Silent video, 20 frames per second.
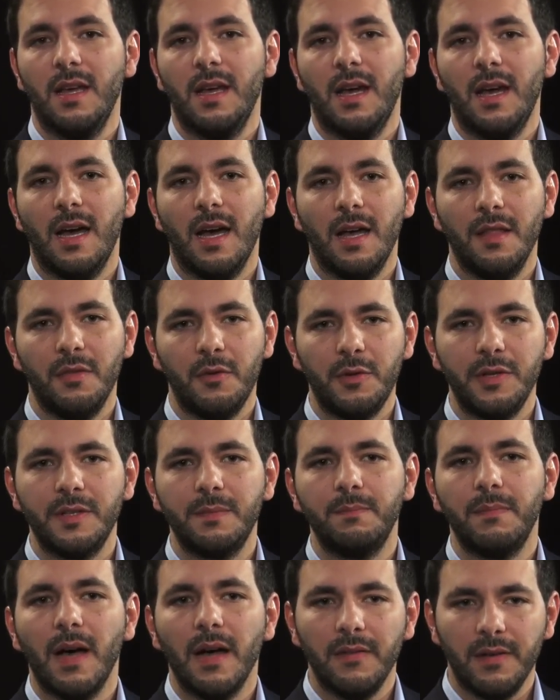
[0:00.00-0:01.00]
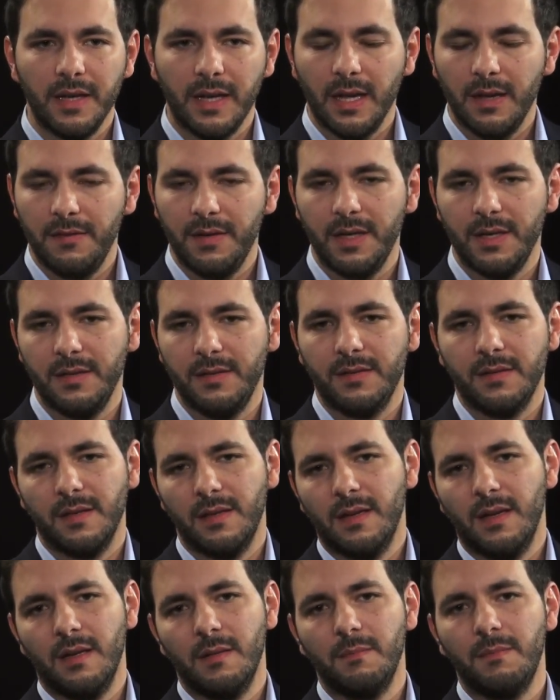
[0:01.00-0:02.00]
And there is public evidence
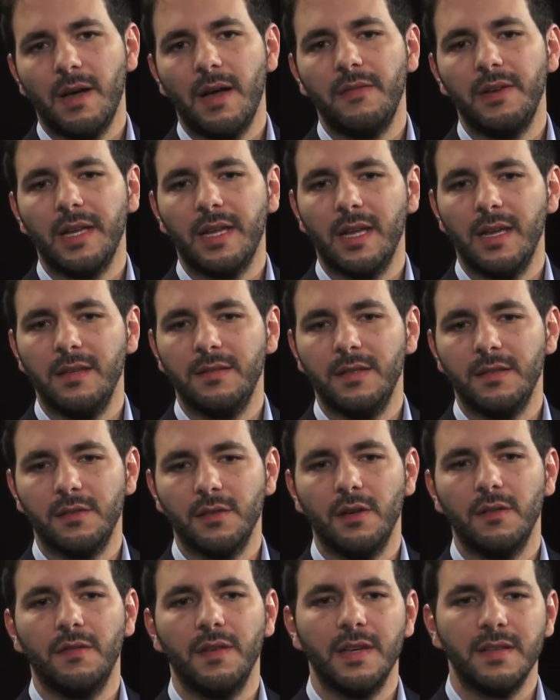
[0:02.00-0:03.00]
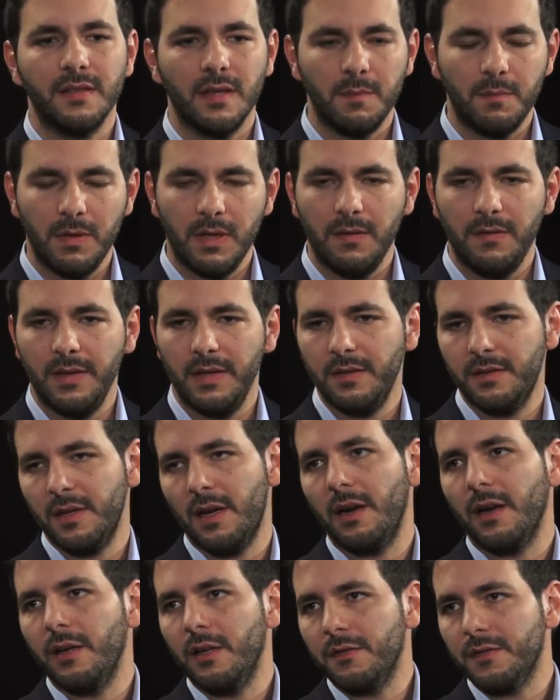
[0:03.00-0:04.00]
and public cases of SAP being
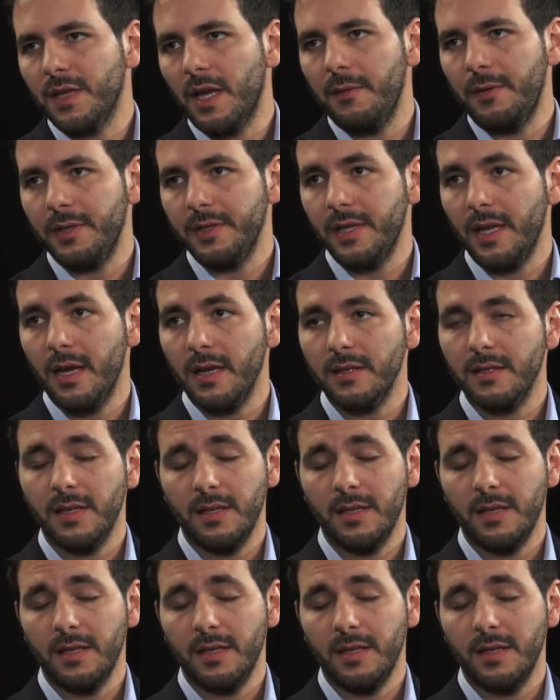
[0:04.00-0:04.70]
target of cyber attacks.